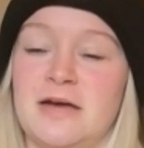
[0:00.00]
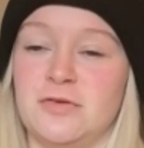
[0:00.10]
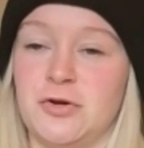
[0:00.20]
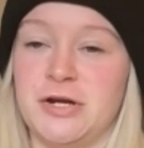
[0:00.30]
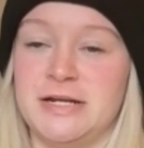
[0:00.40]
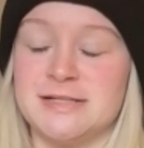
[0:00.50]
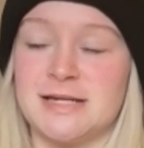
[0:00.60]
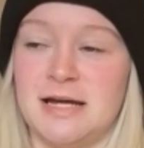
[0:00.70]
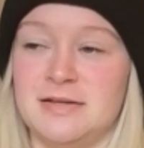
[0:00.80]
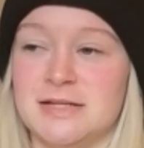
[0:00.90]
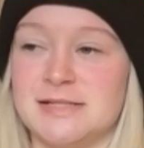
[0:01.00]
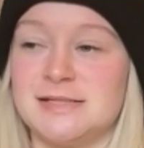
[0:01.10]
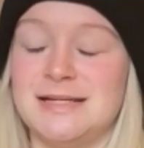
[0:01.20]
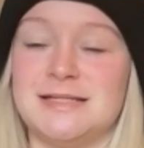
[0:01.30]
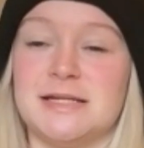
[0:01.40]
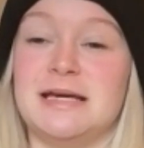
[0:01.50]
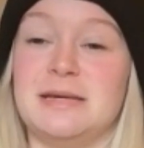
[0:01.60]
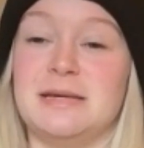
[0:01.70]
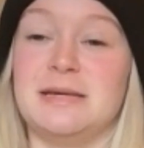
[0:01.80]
Evergreen is kind of it's a hippie